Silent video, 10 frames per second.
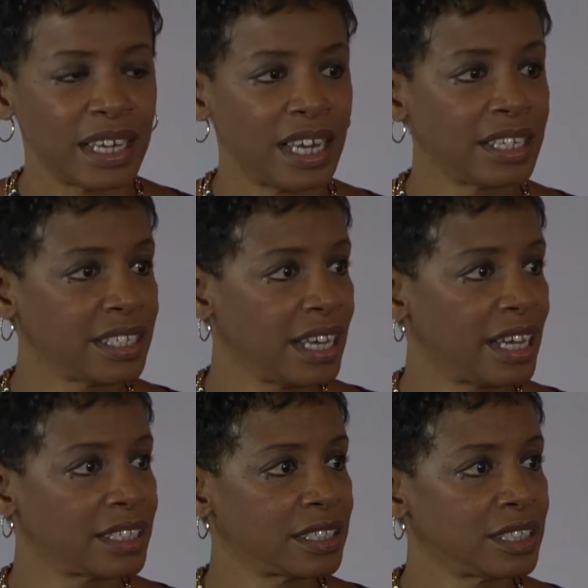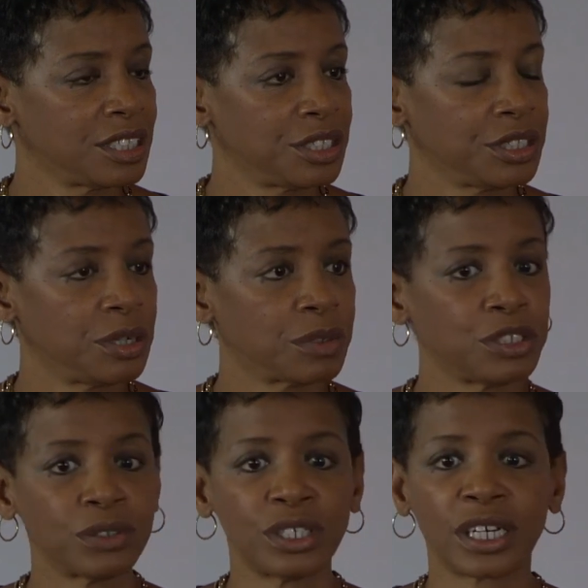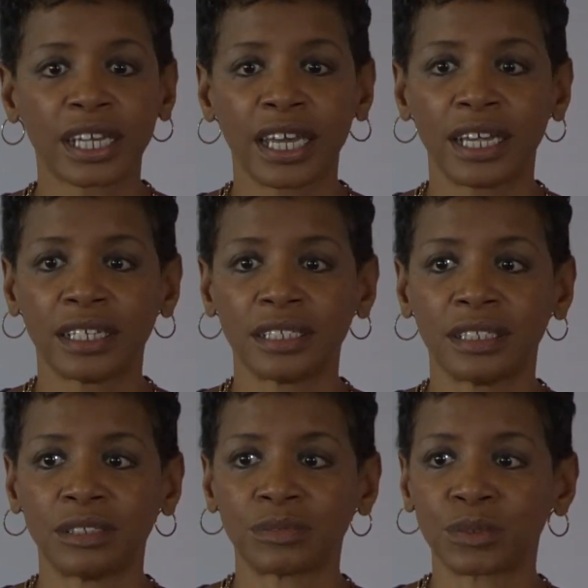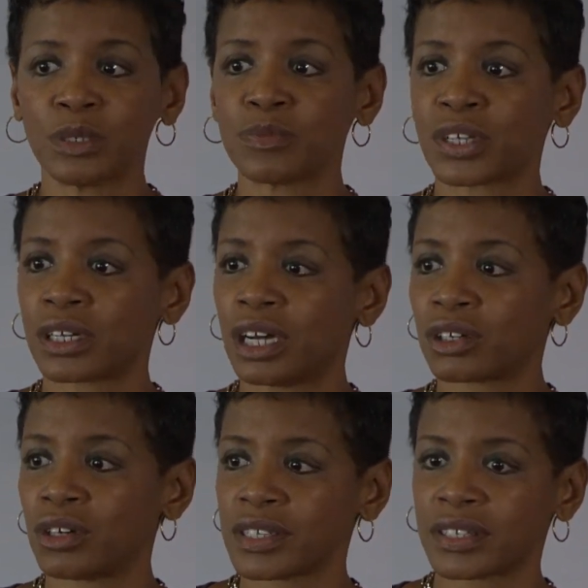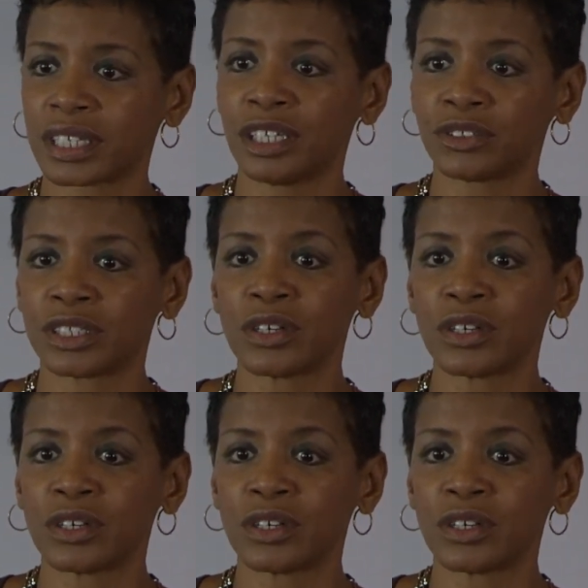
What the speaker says: And yet, you know, when you look at the rooms across the country,